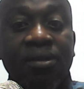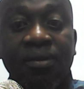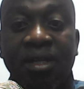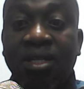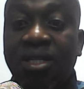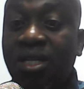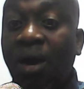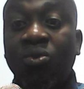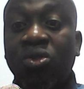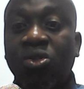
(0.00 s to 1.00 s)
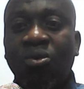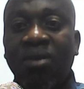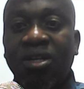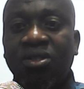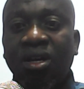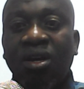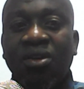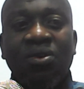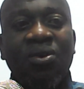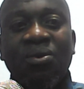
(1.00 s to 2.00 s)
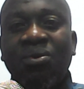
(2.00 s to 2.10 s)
They shout so much. You know,